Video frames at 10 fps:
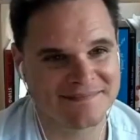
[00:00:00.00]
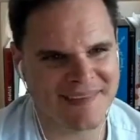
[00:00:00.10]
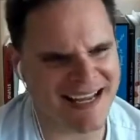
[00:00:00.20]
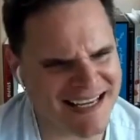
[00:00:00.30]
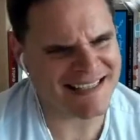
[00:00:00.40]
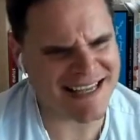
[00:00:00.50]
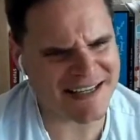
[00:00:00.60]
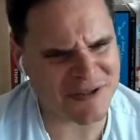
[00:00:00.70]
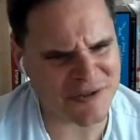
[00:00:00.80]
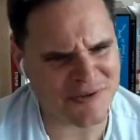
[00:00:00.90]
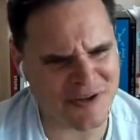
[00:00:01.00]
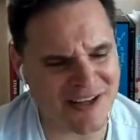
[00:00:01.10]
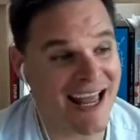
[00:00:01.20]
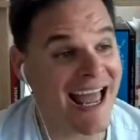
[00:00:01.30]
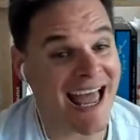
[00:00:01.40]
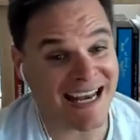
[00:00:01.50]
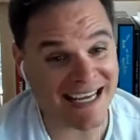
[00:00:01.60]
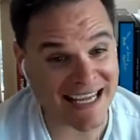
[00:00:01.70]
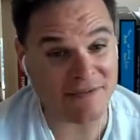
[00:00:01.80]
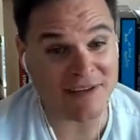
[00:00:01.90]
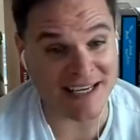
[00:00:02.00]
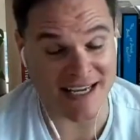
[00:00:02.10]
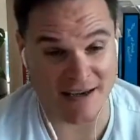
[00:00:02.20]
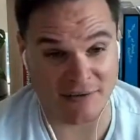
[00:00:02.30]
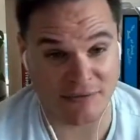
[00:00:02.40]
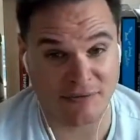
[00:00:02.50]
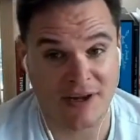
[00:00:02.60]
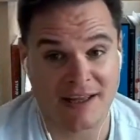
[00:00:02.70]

Like, that useful? And even if